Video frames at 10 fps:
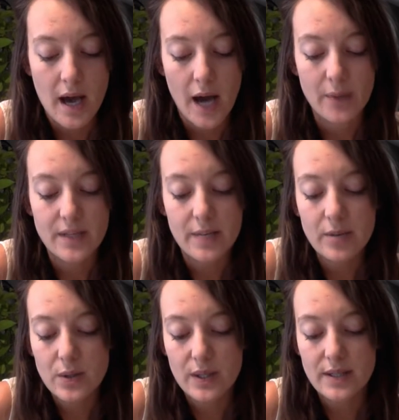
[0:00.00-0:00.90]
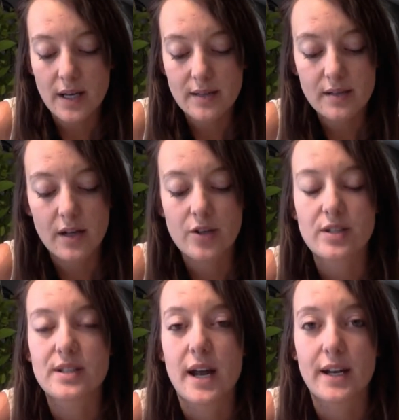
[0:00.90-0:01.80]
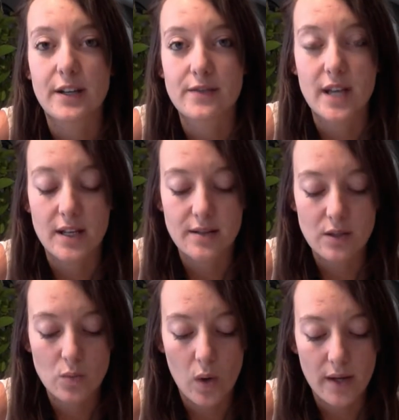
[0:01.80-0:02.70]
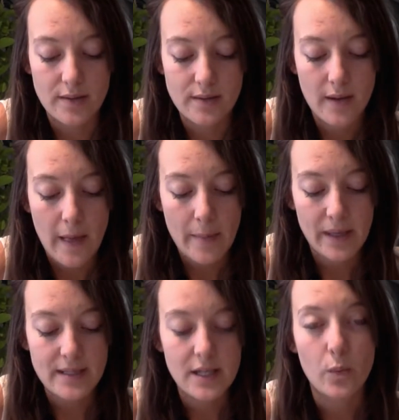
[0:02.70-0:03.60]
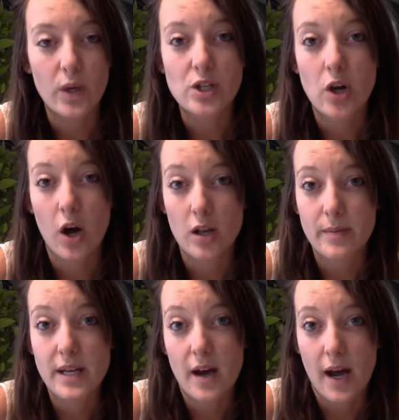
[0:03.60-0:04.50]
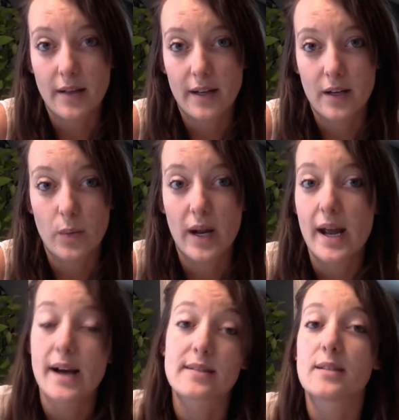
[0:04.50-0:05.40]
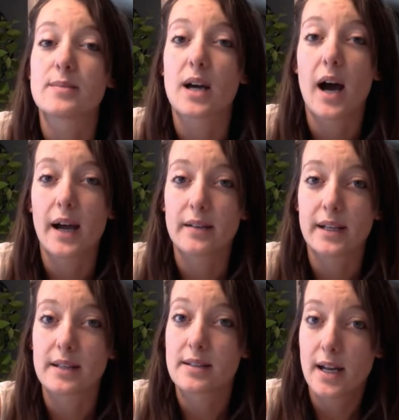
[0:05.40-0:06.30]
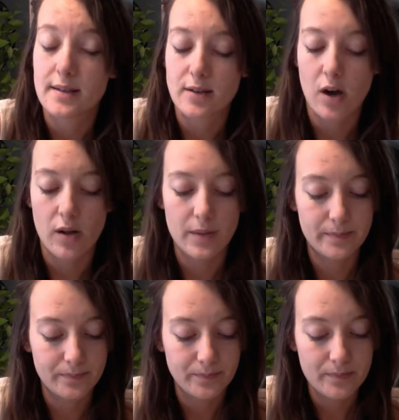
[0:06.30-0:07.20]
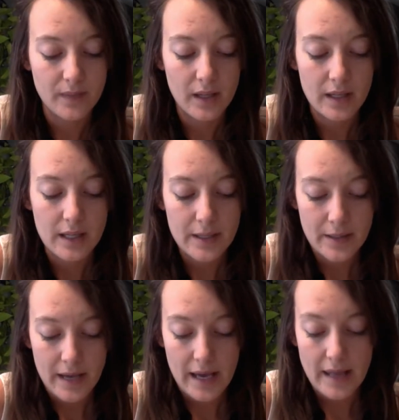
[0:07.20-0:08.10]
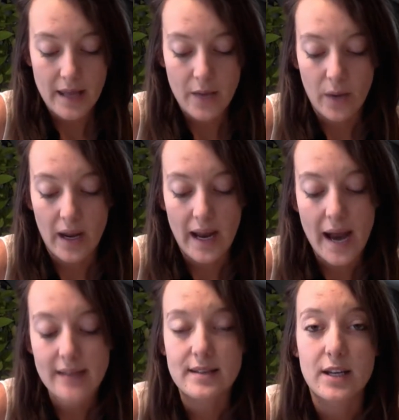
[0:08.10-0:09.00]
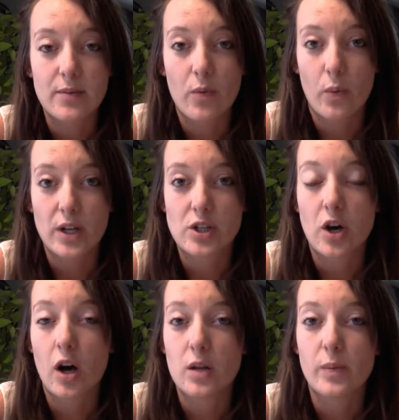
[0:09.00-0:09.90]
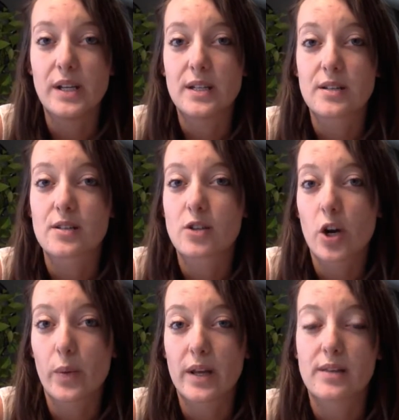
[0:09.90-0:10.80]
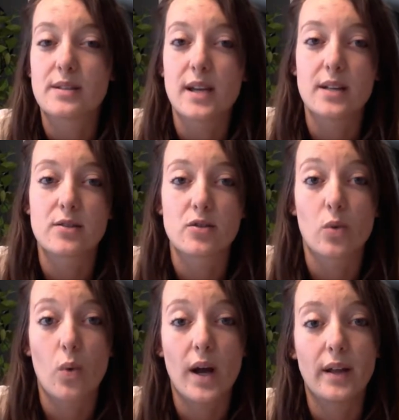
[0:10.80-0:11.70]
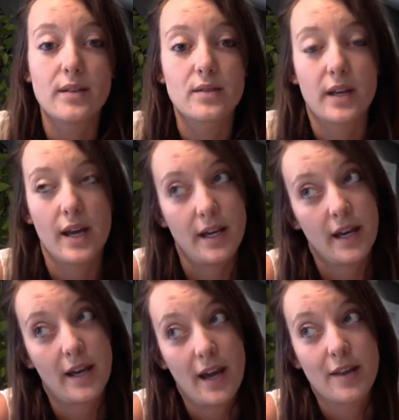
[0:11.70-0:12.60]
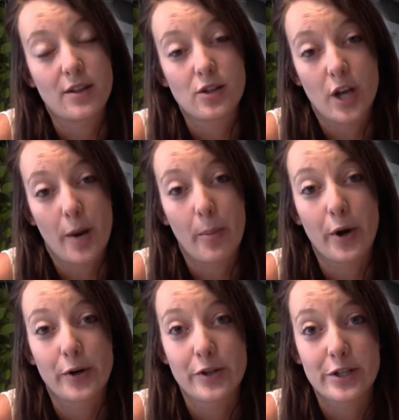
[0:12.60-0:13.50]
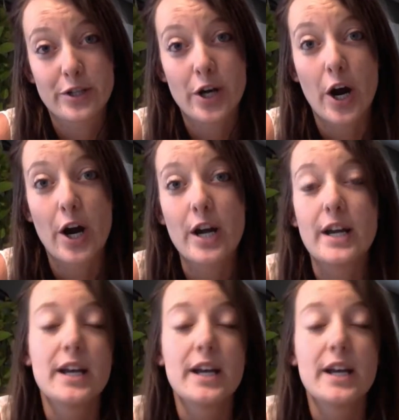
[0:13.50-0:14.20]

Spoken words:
I was able to assess his understanding of tens and ones by seeing which column he highlighted when I asked him to highlight the tens column. And then when I asked him which column we need to start with, the tens or the ones, aka the check mark or the star,